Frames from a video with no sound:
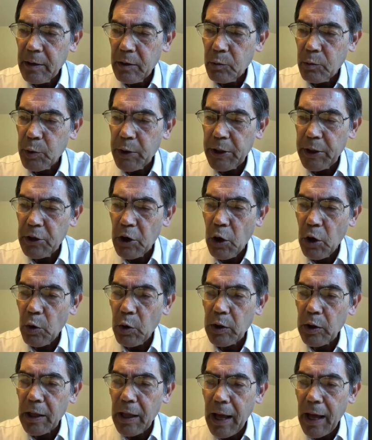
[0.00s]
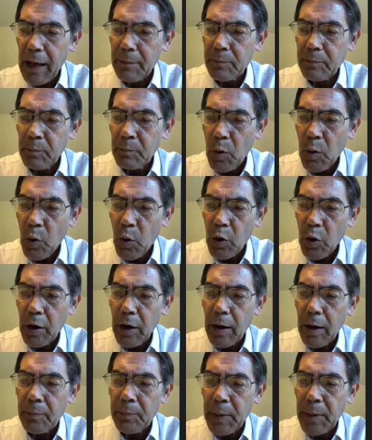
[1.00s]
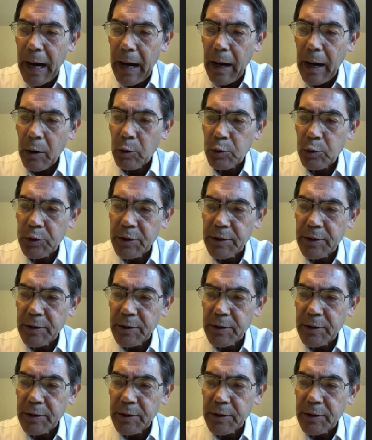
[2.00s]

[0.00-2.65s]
we know a lot more about